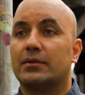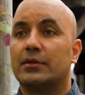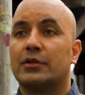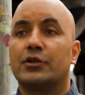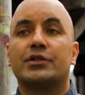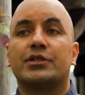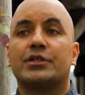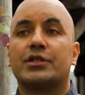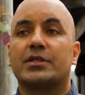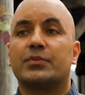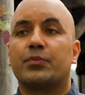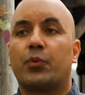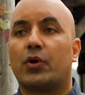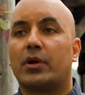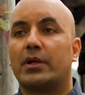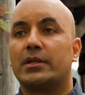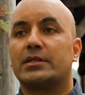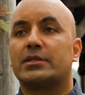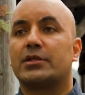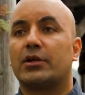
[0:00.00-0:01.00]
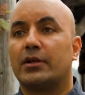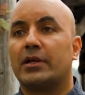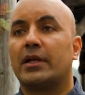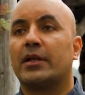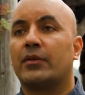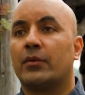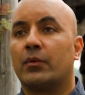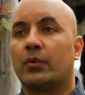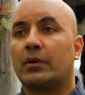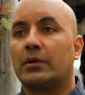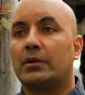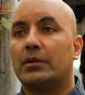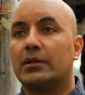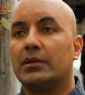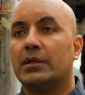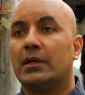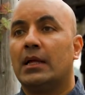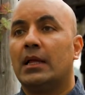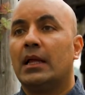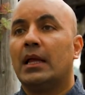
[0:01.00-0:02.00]
There's just more uncertainty in the
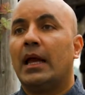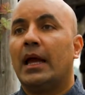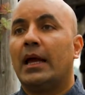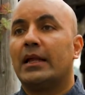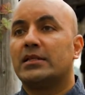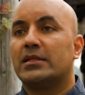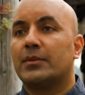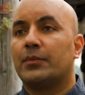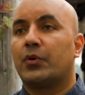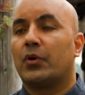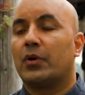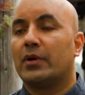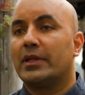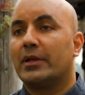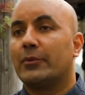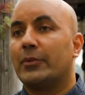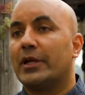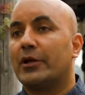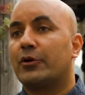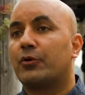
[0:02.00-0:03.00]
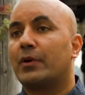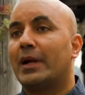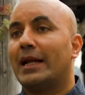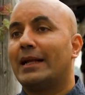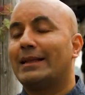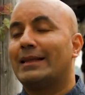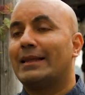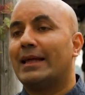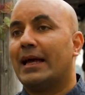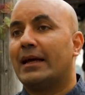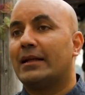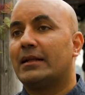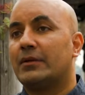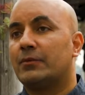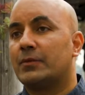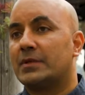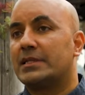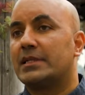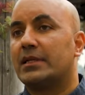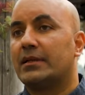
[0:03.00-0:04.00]
world, and it's important that we create that
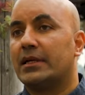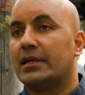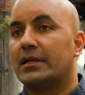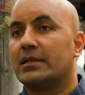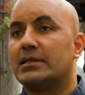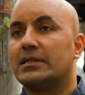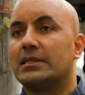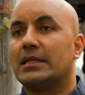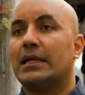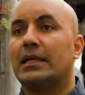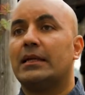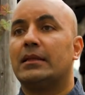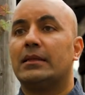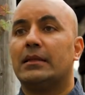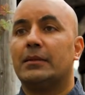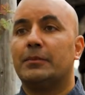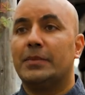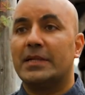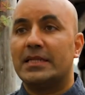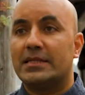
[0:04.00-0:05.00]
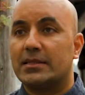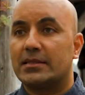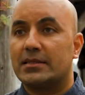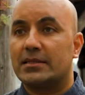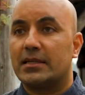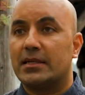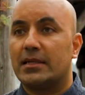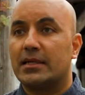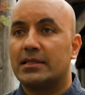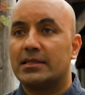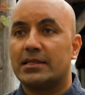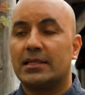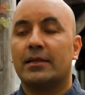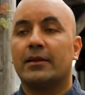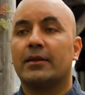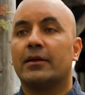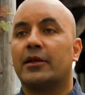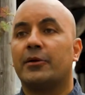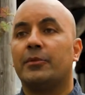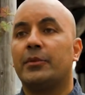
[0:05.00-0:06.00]
resilience in the businesses and
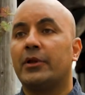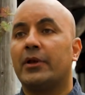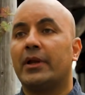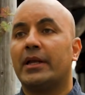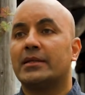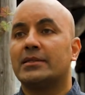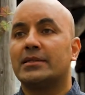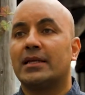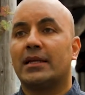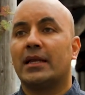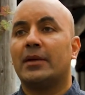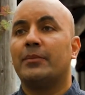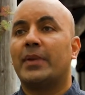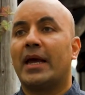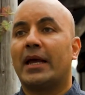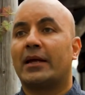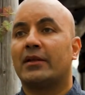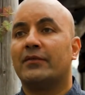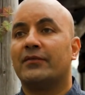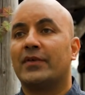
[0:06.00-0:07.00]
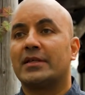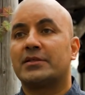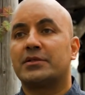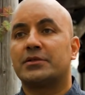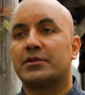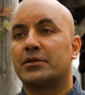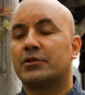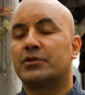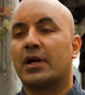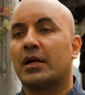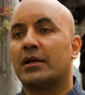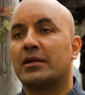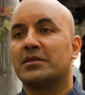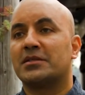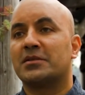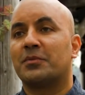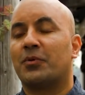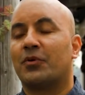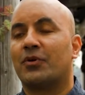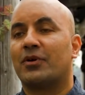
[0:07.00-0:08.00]
in the communities that impact investors are trying to
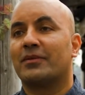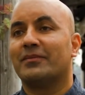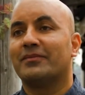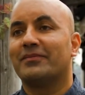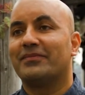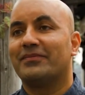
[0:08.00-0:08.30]
support.